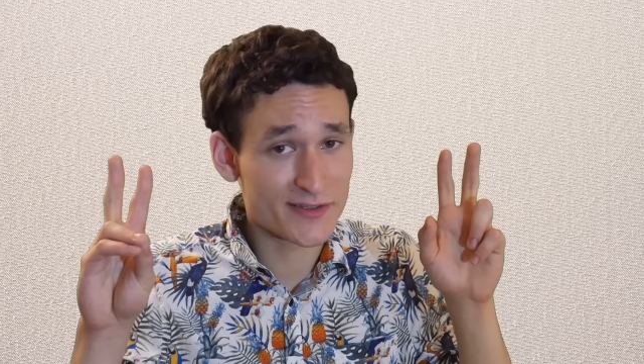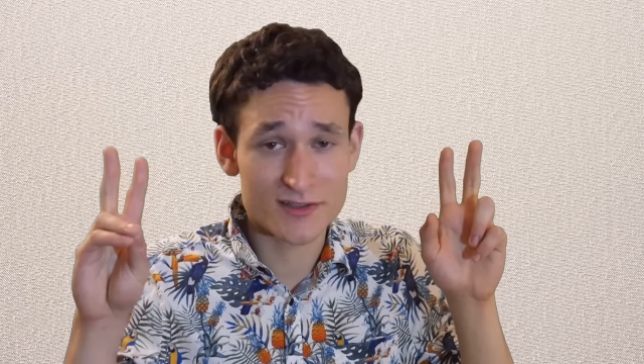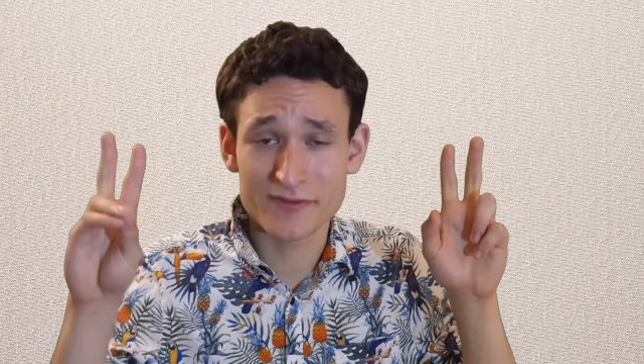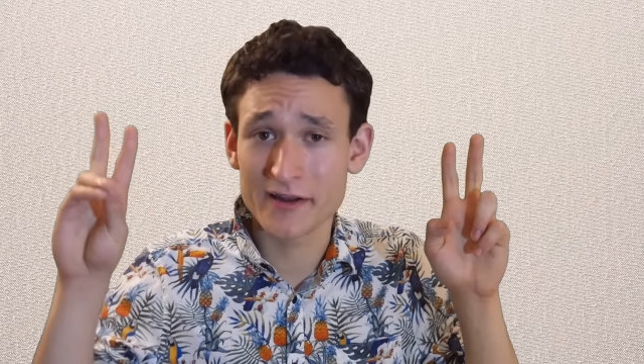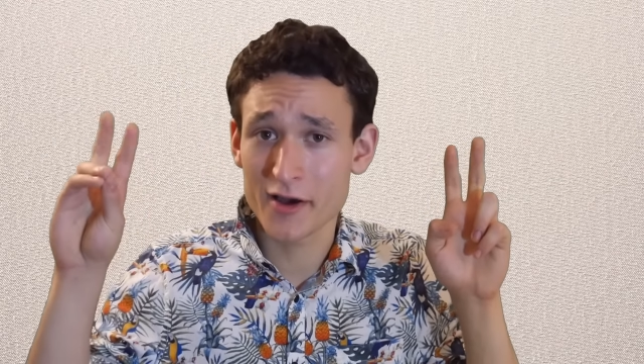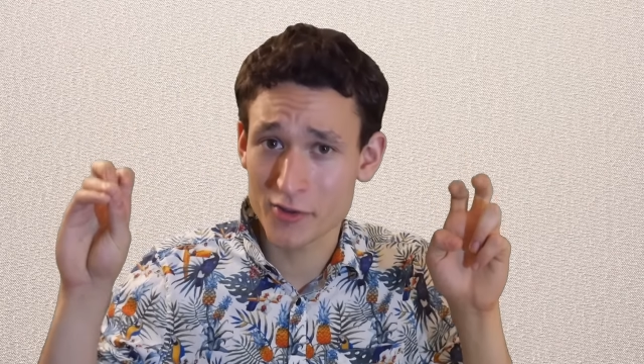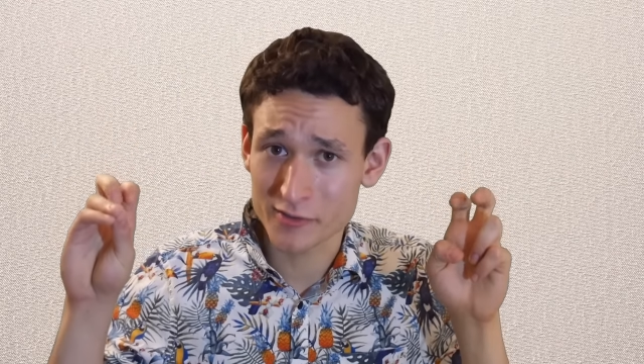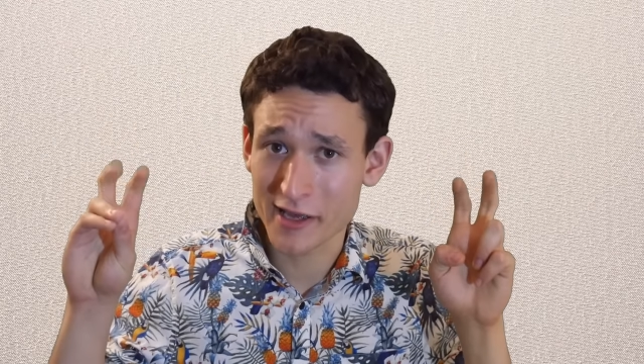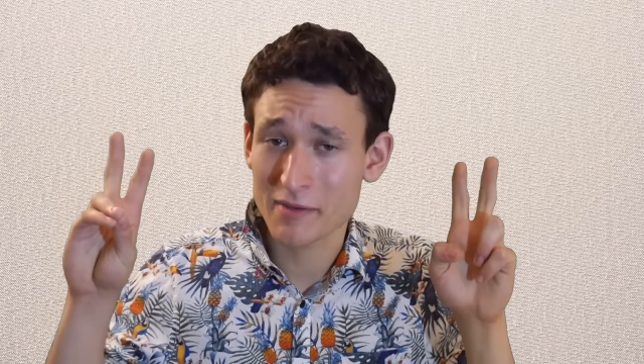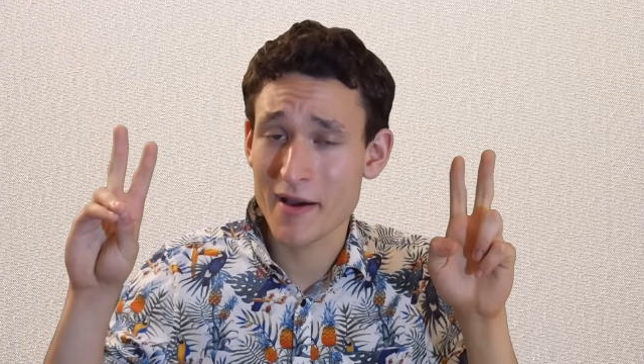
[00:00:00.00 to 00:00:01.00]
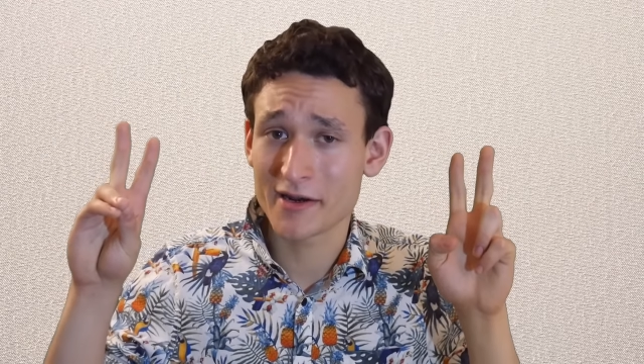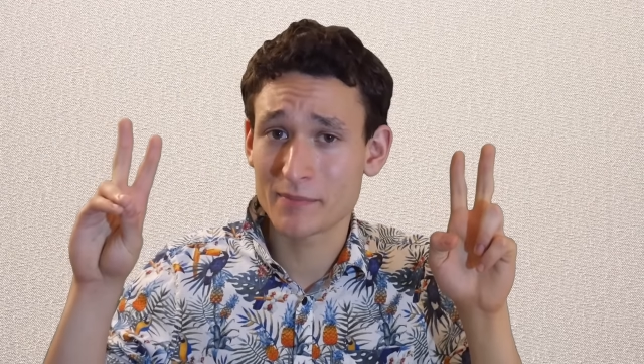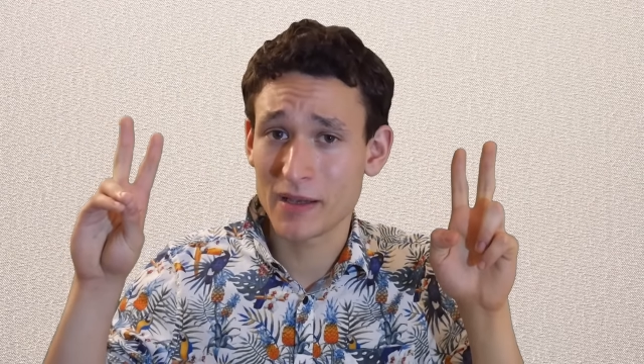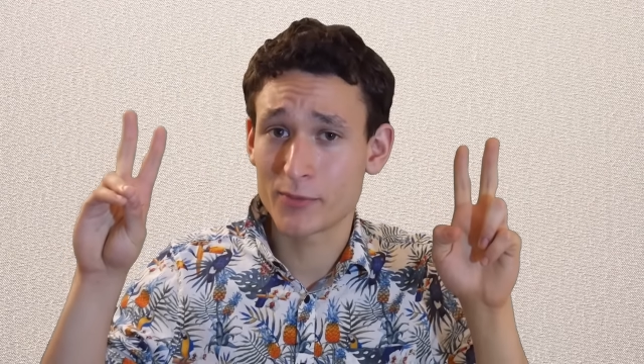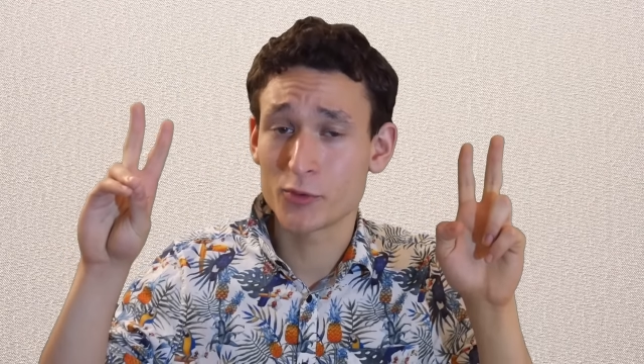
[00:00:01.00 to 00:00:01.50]
is to find other
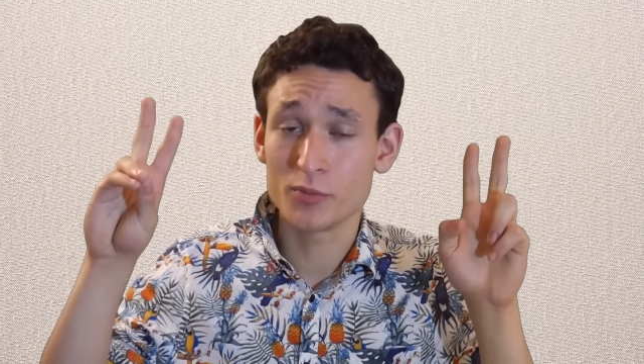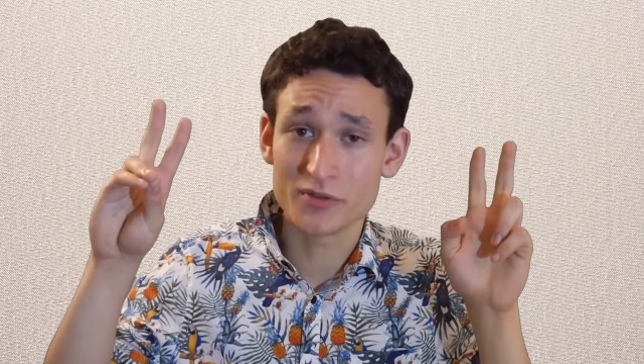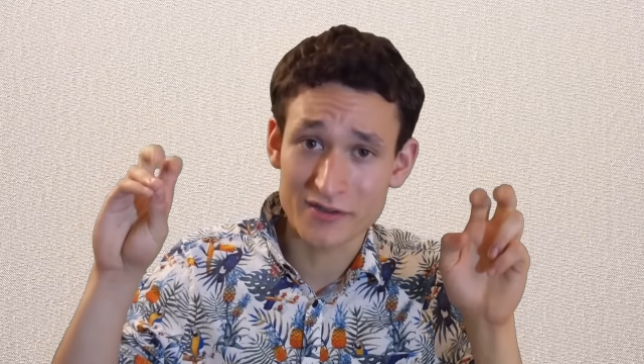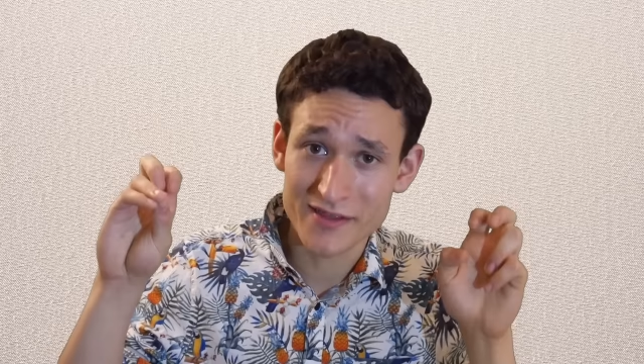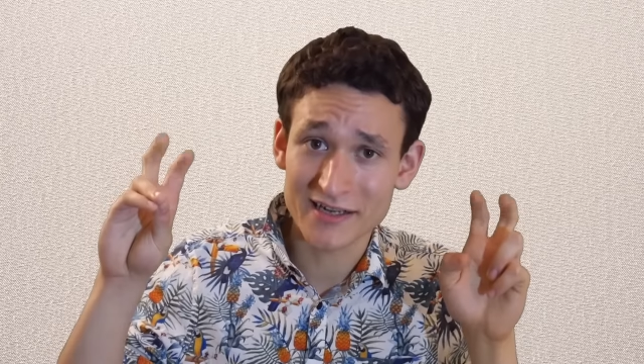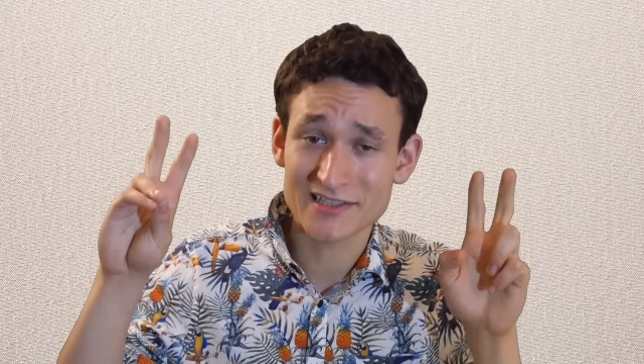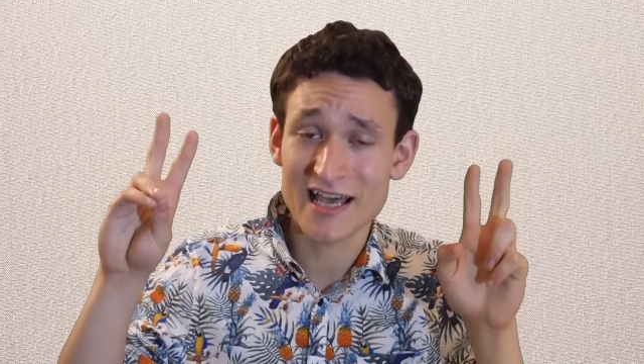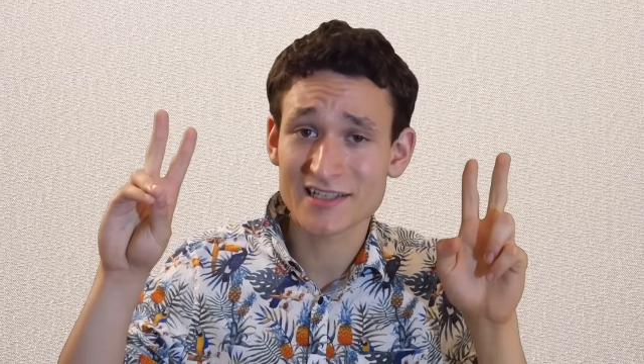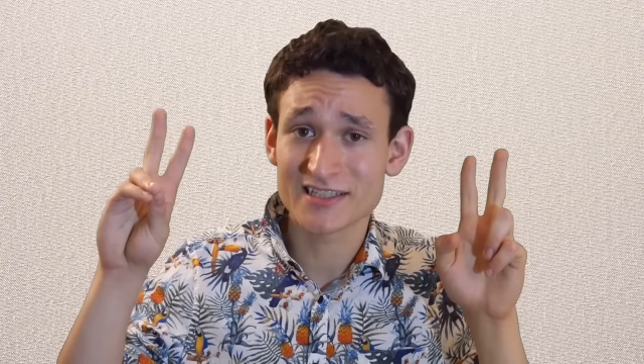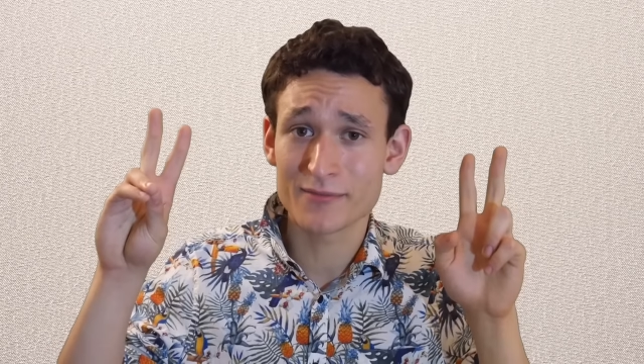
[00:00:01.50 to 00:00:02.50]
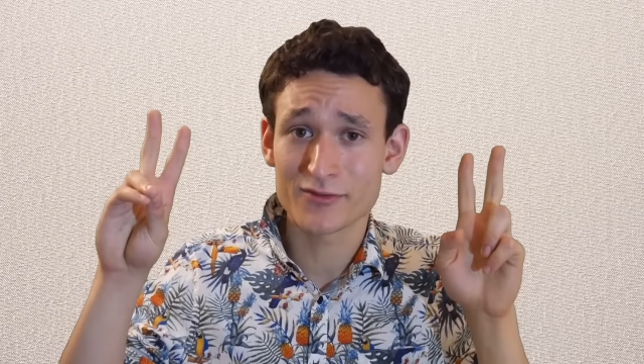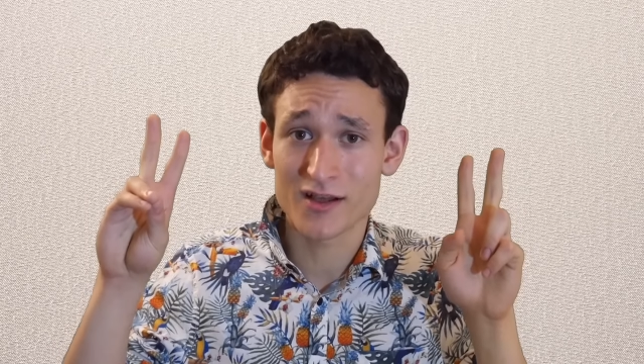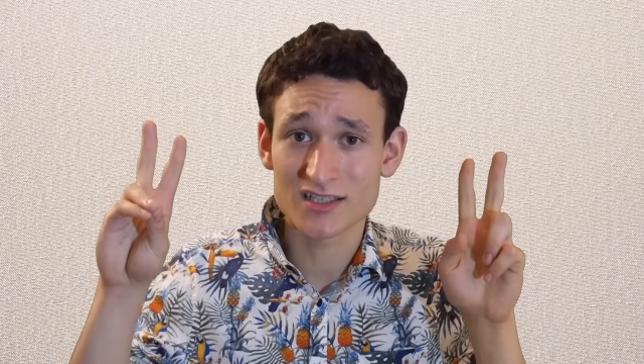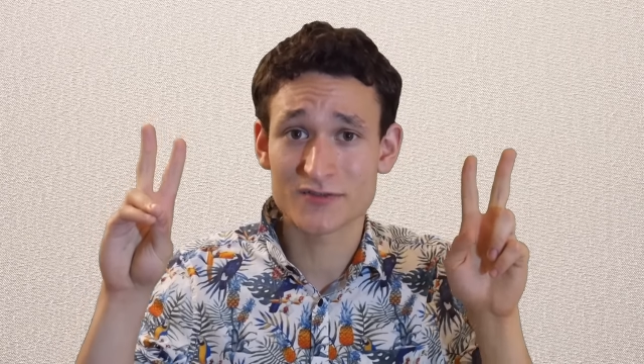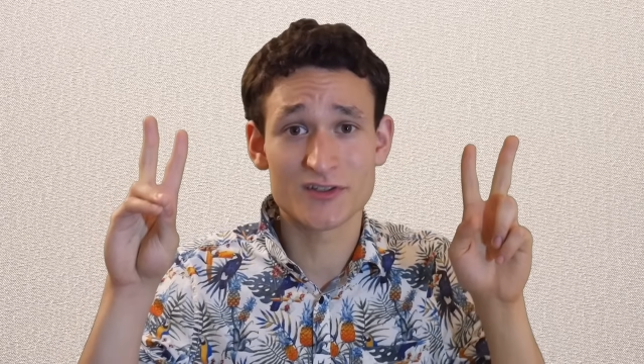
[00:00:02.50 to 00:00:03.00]
like-minded people who believe that exact same
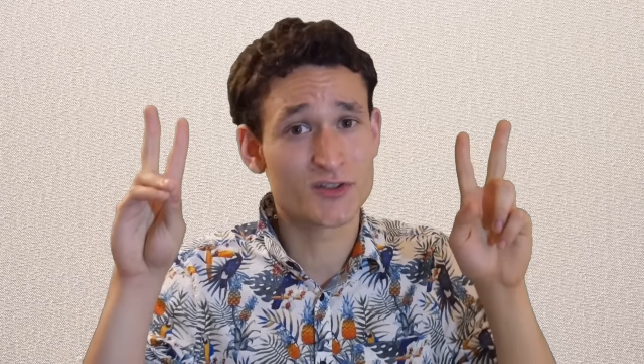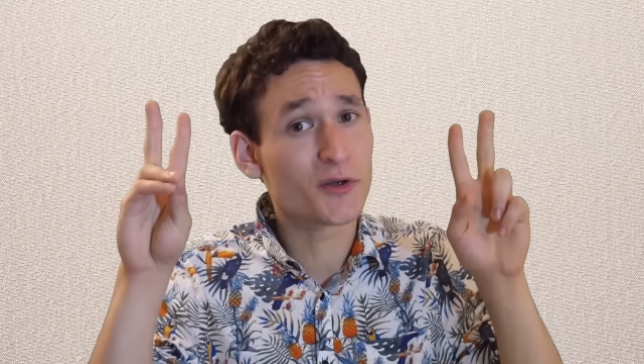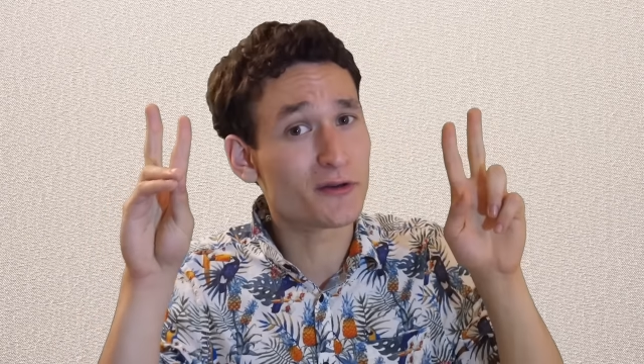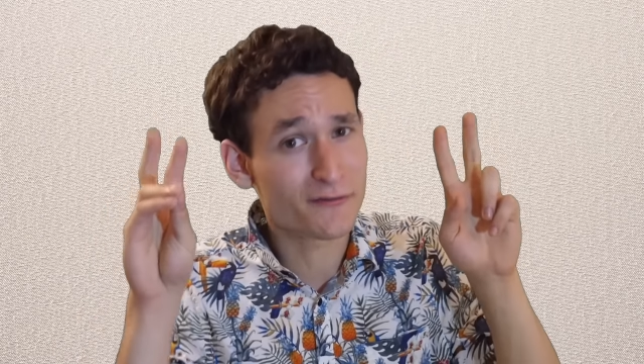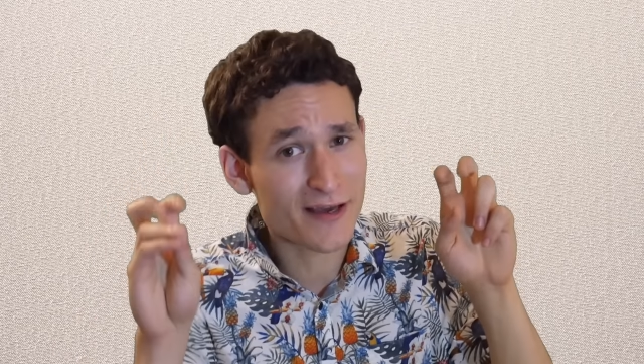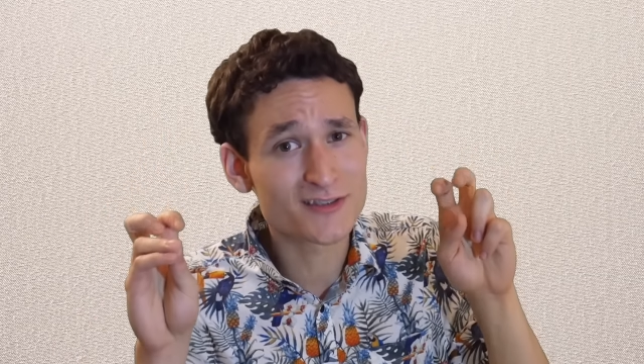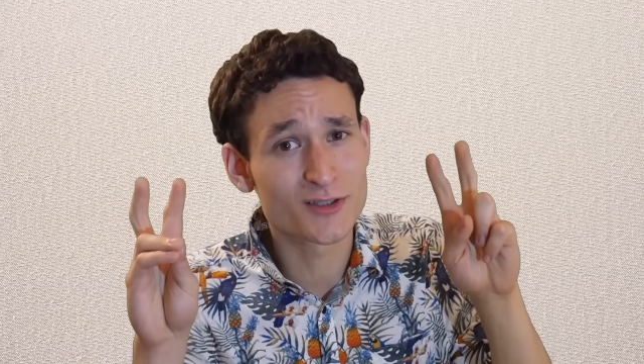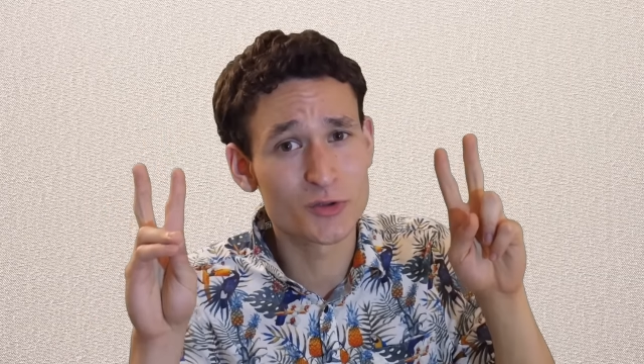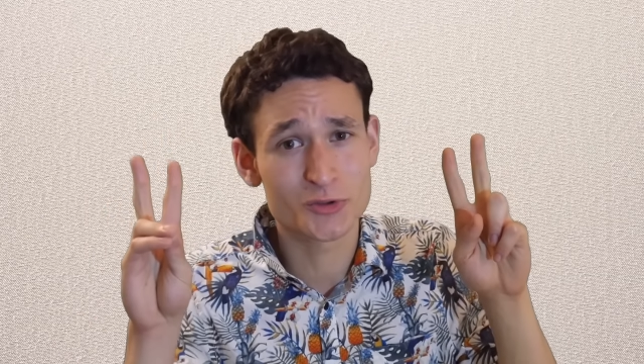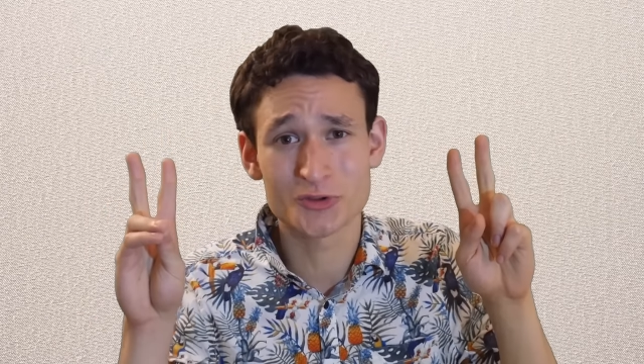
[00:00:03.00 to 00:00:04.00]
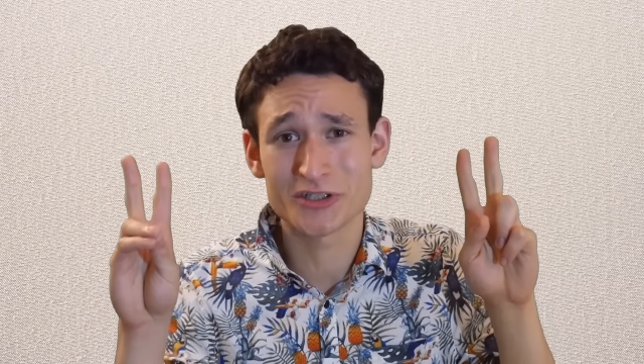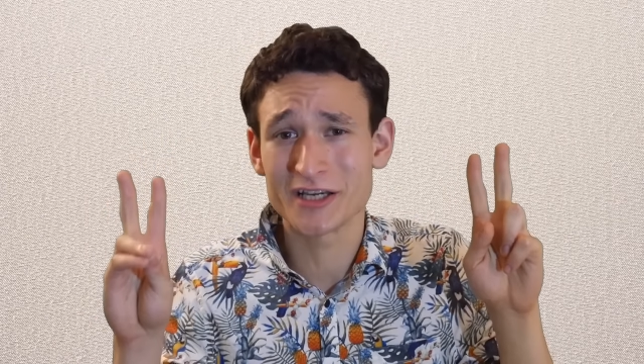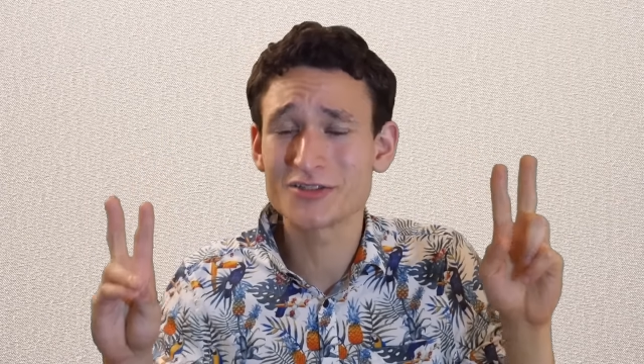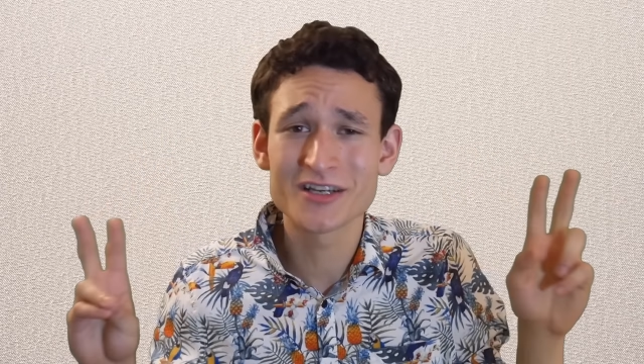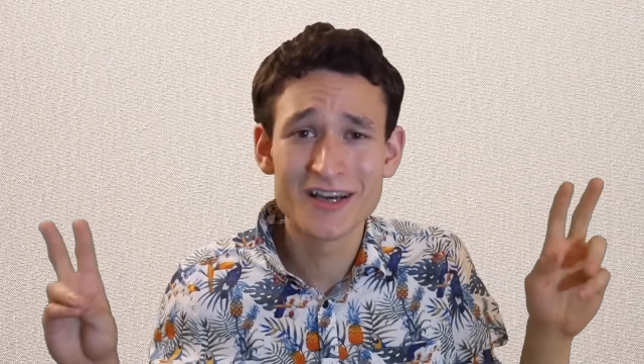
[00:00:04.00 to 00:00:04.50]
philosophy so you can affect social
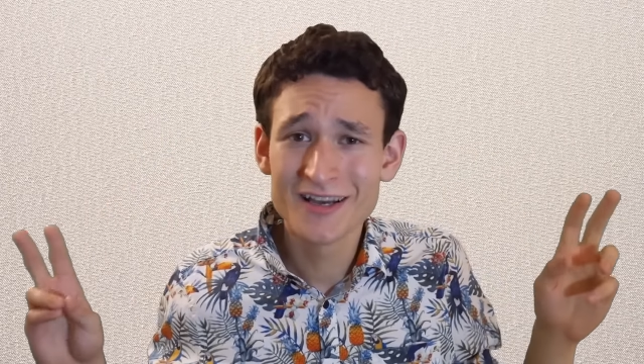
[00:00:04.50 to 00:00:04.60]
change.